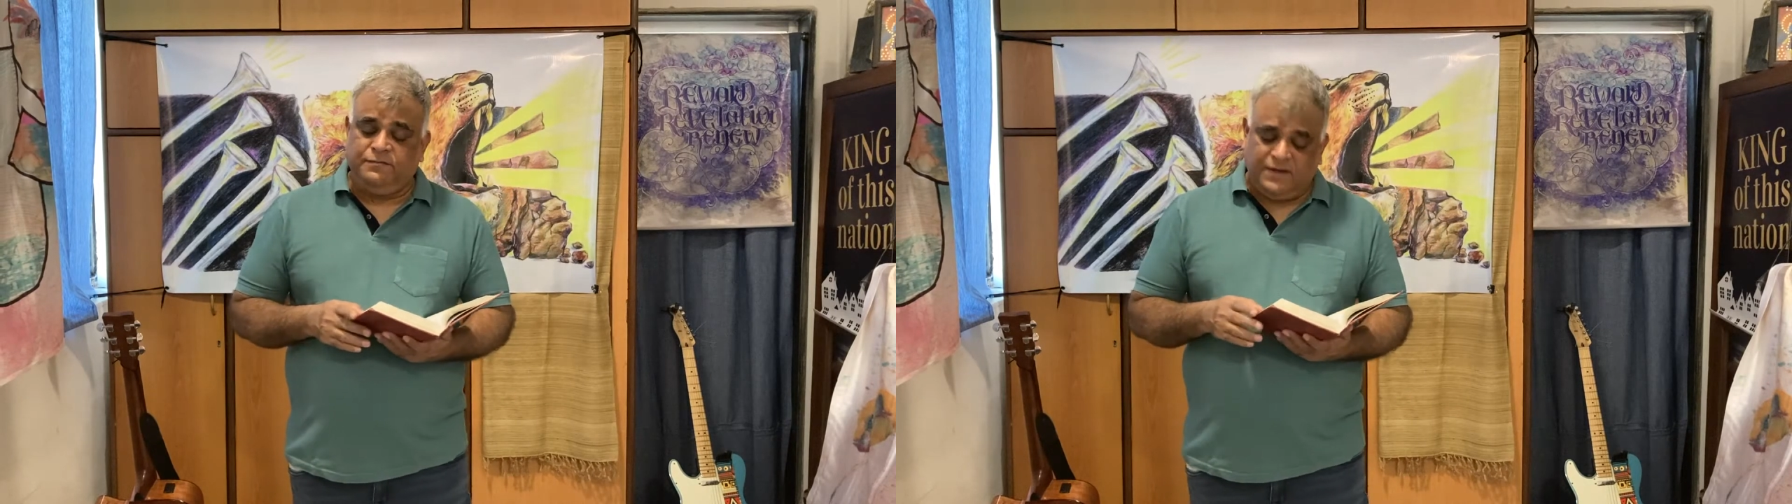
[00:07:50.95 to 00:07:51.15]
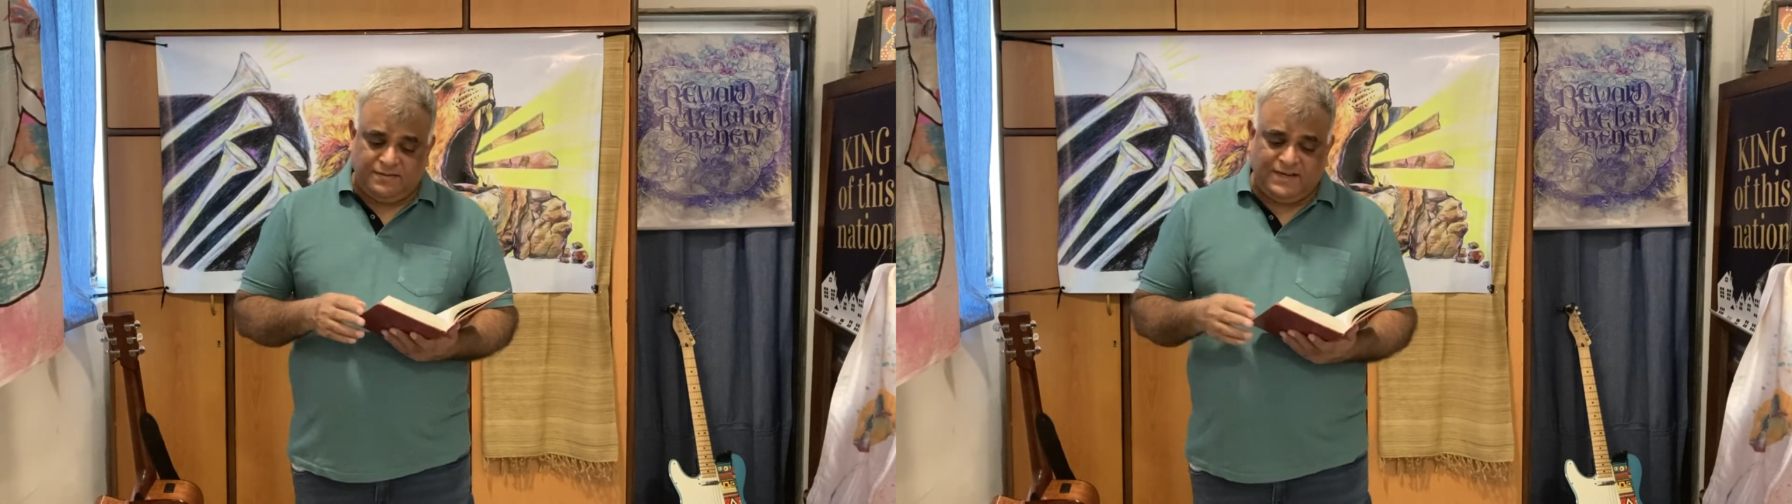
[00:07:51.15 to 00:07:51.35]

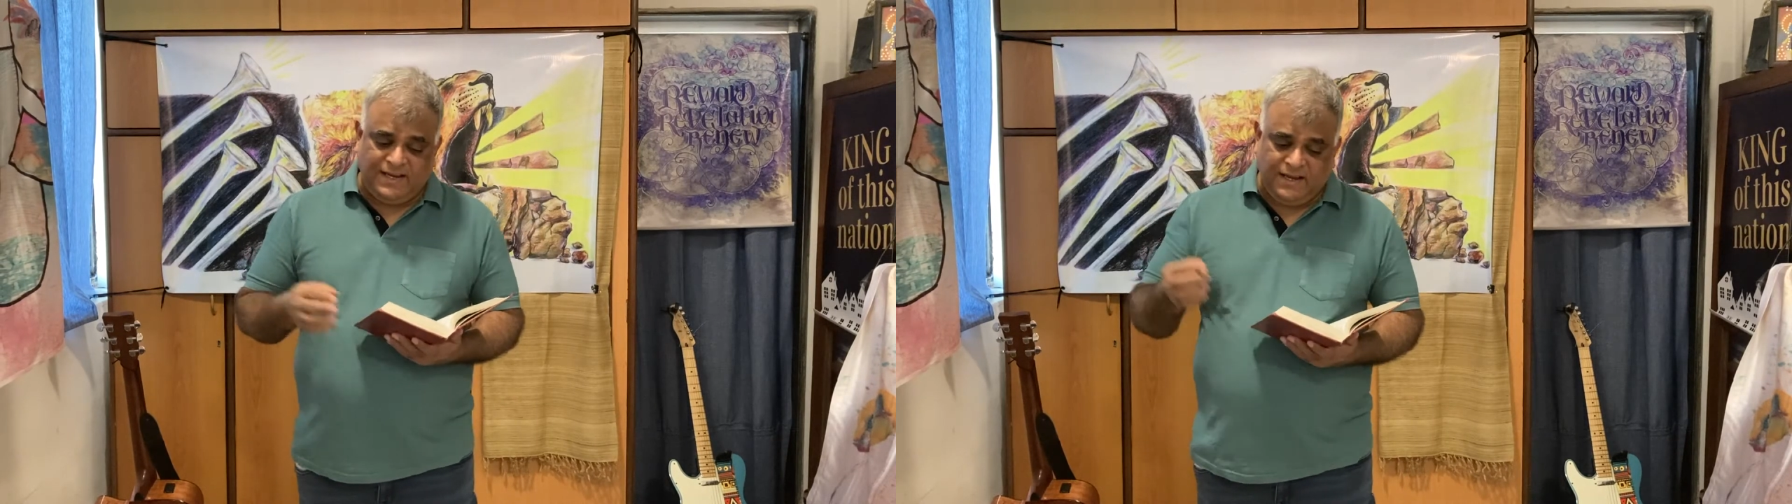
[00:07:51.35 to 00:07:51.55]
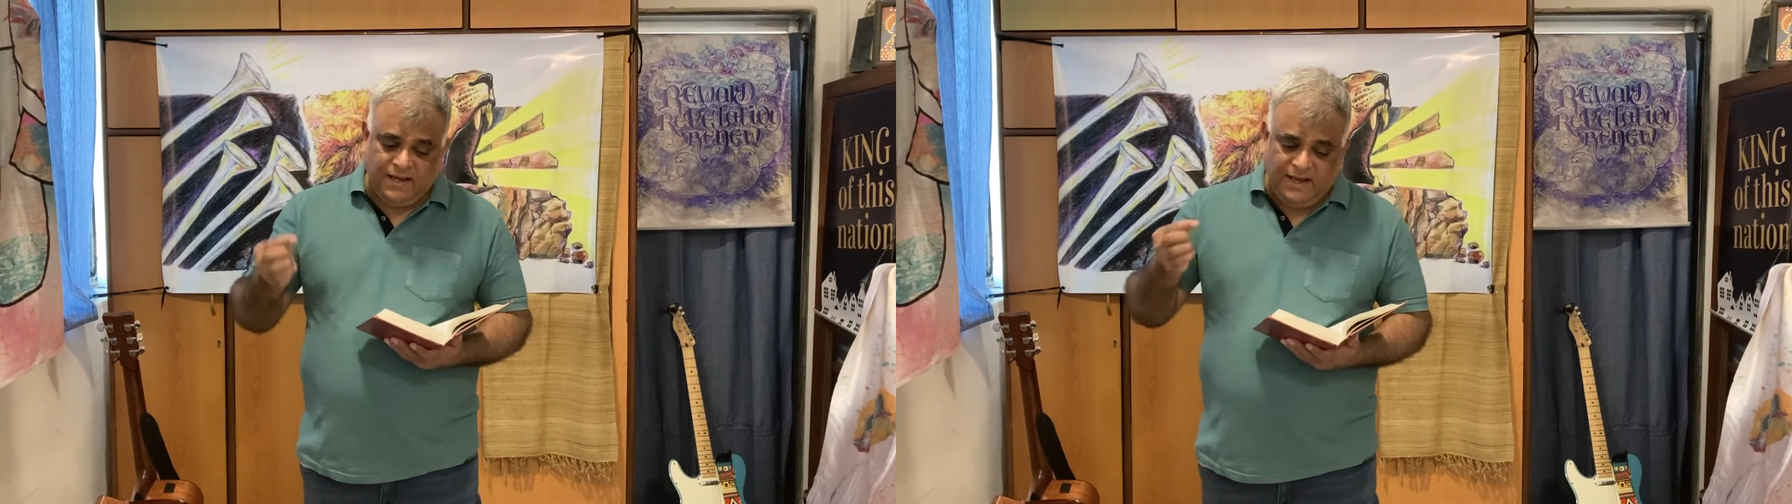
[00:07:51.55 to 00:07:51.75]

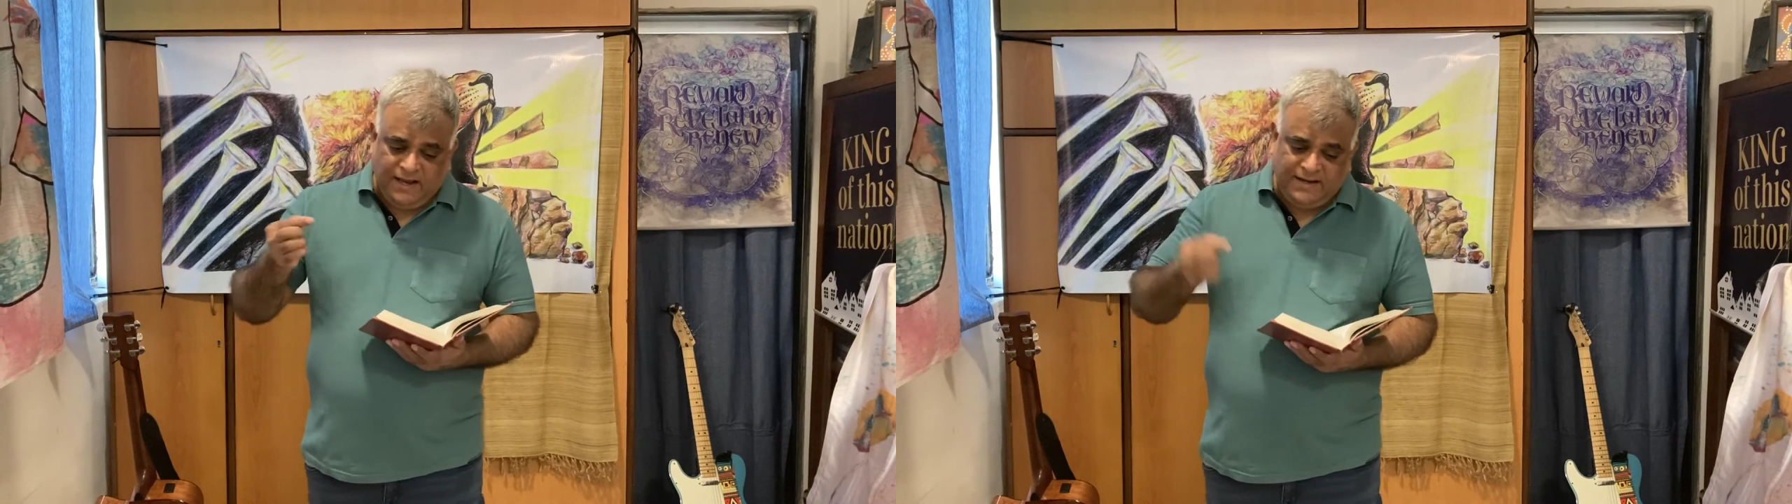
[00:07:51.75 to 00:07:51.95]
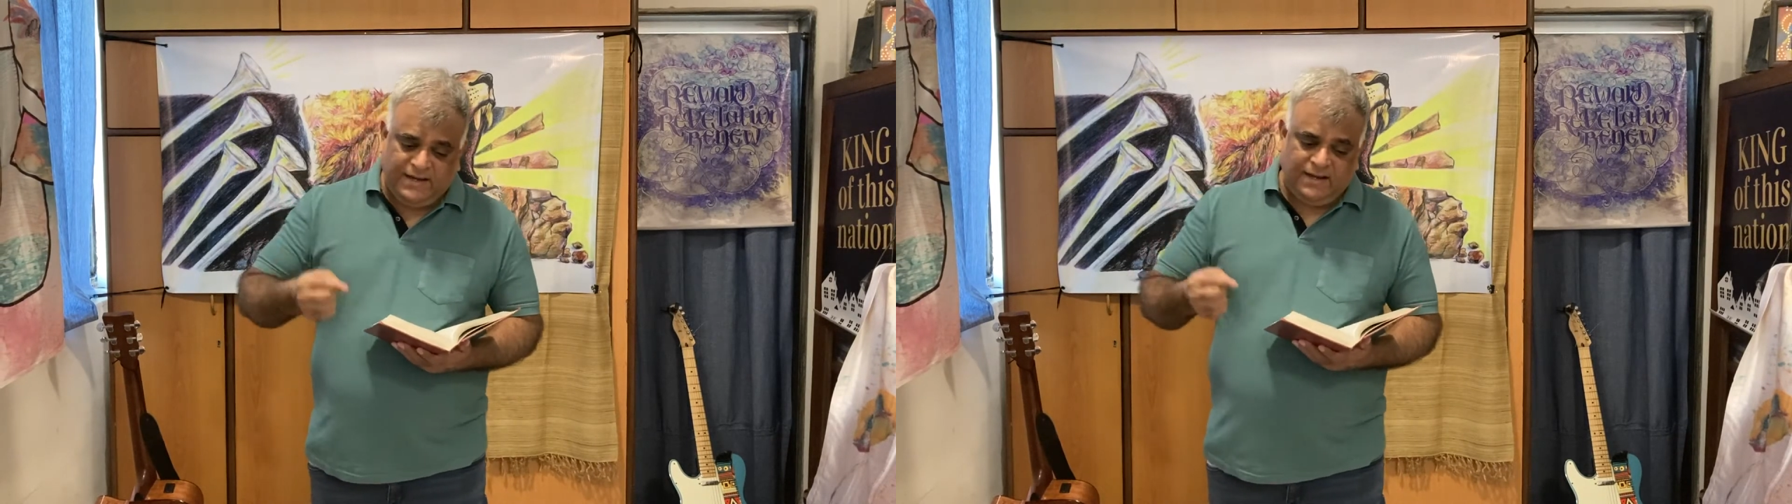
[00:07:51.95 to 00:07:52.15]
Firstly,
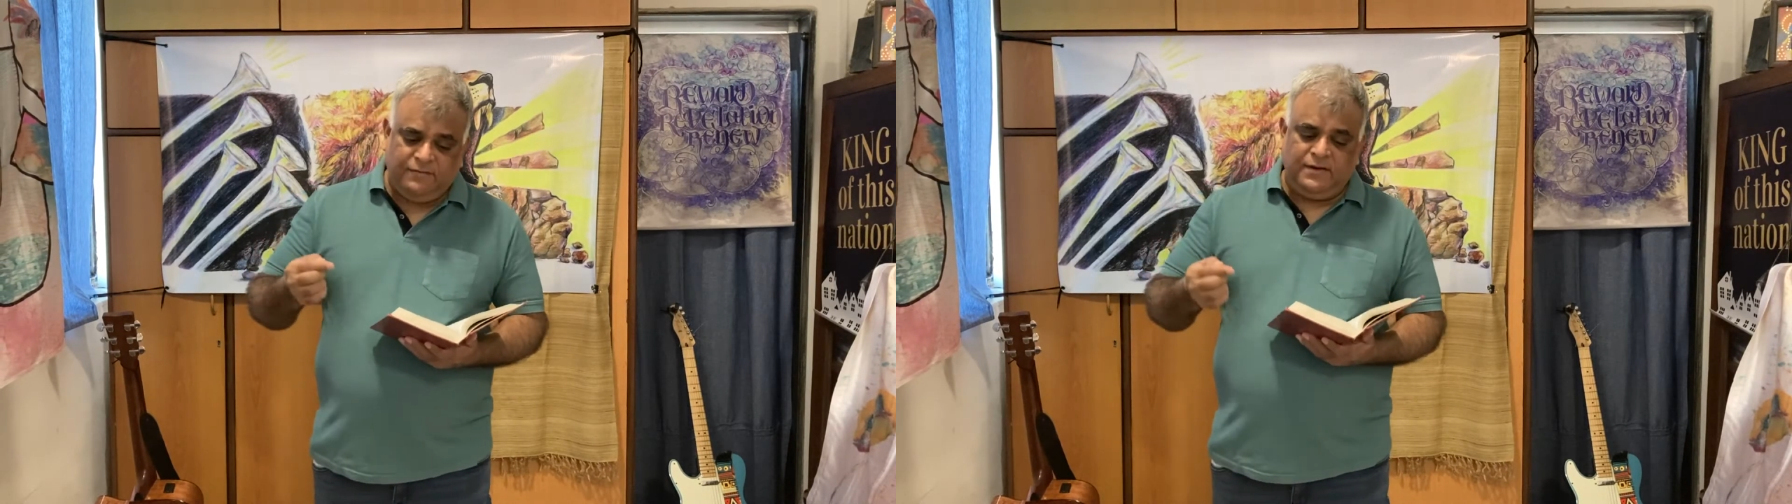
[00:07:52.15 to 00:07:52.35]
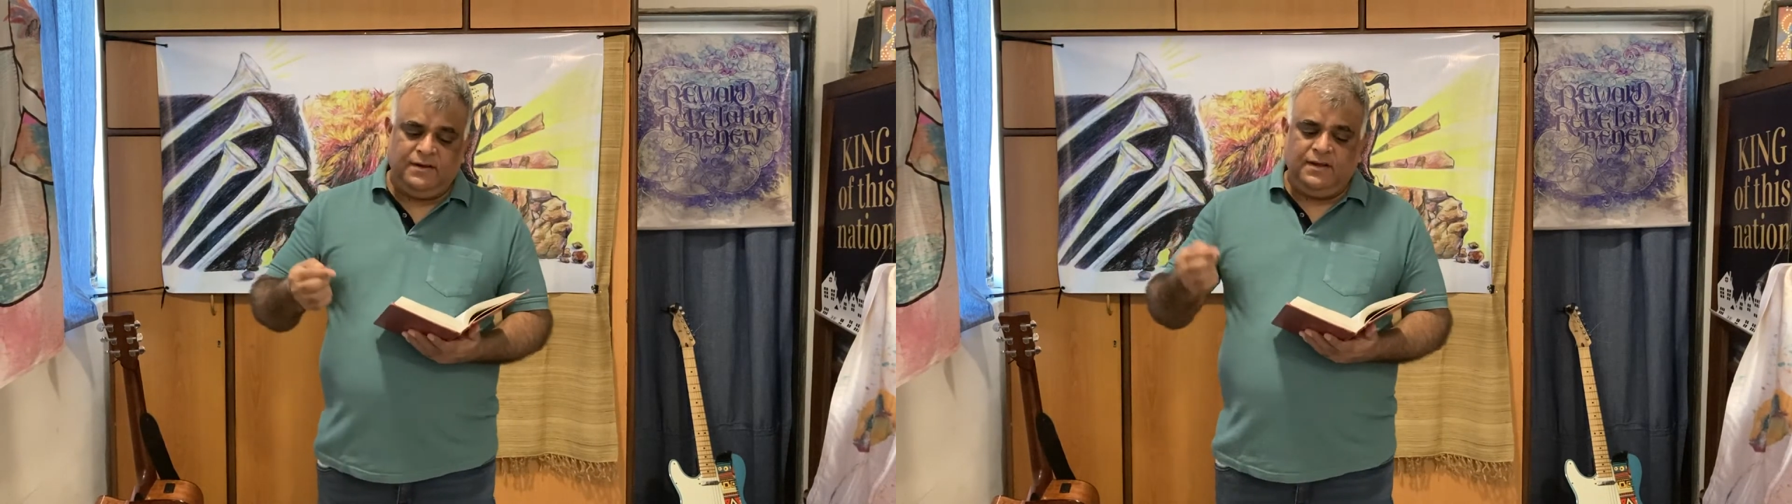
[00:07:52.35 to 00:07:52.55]

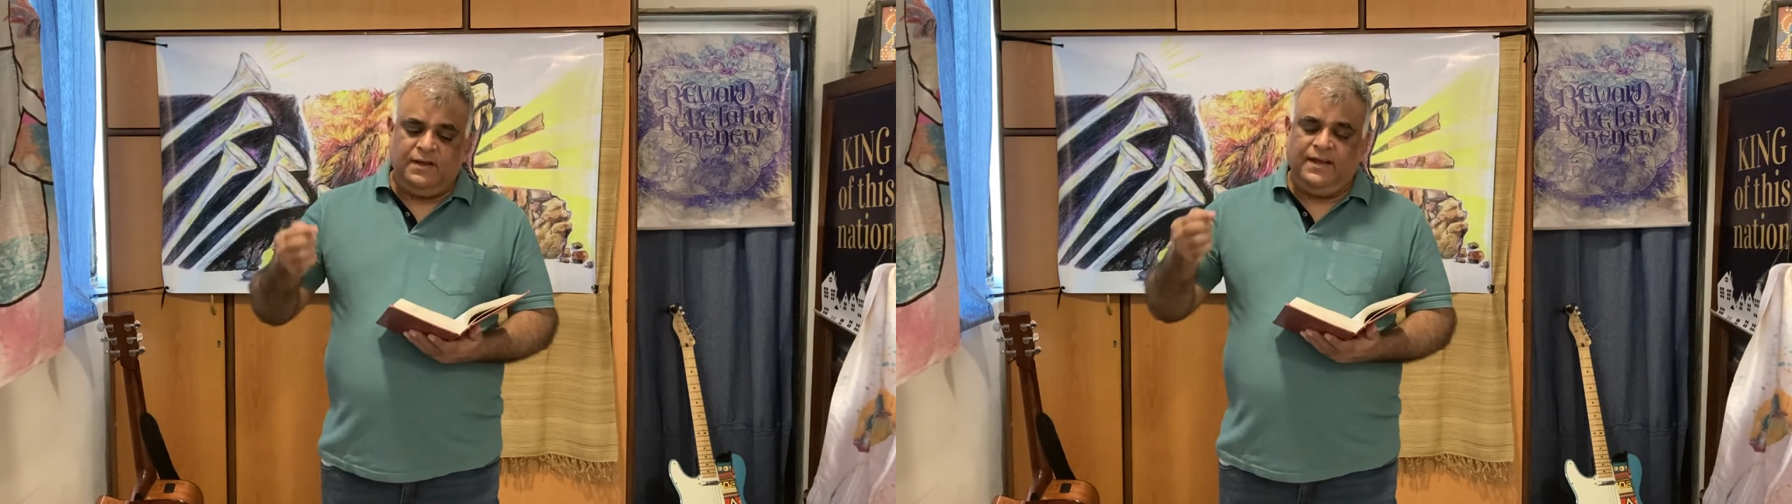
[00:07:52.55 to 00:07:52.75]
David